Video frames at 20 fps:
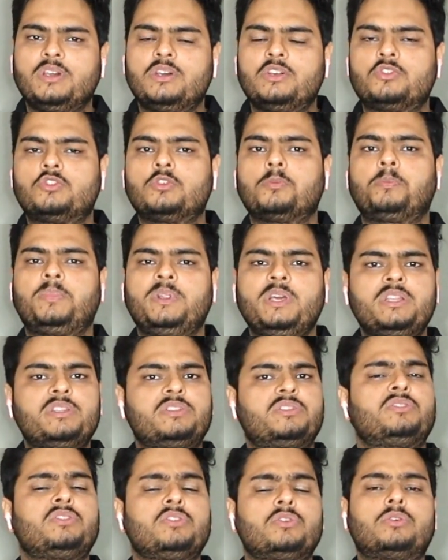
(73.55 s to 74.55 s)
So
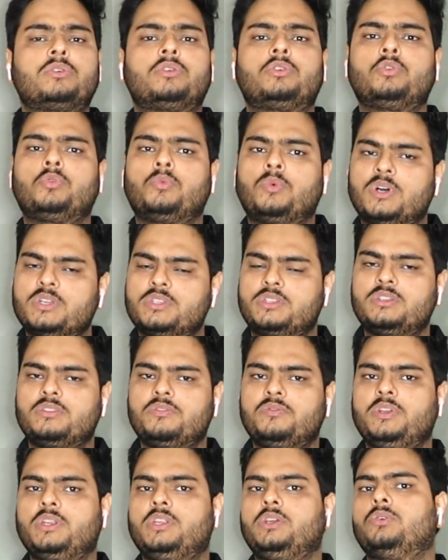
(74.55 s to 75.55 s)
please sure to watch this
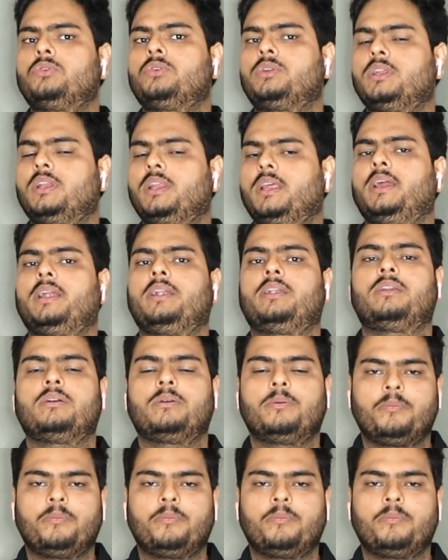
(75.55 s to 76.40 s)
video till end.